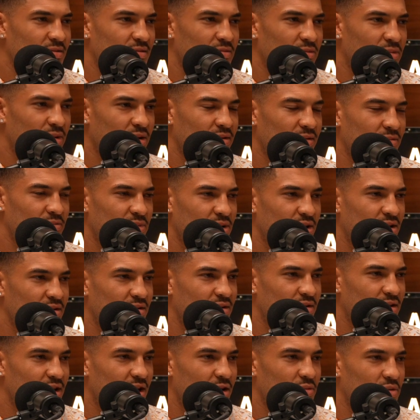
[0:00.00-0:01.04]
me and
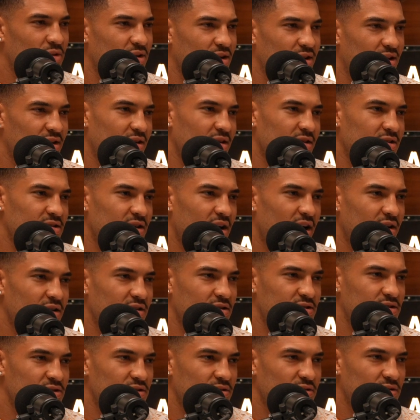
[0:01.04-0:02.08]
the neighborhood kids got
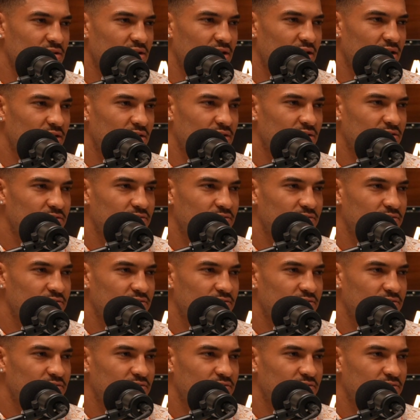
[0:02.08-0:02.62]
into.